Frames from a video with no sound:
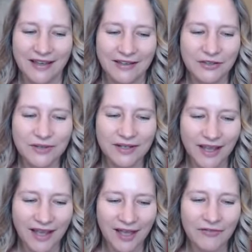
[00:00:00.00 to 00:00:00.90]
you can
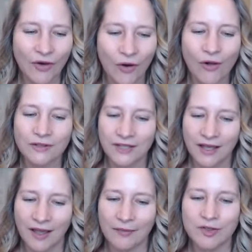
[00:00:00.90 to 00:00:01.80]
have all
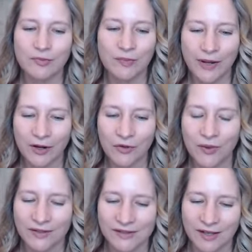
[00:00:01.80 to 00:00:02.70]
time to prepare
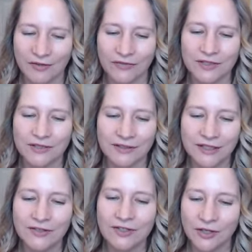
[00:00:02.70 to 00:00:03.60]
oneself to
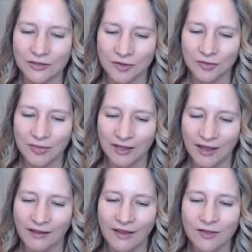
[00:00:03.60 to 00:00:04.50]
live a sheltered
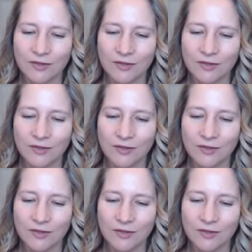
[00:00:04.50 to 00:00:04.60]
being,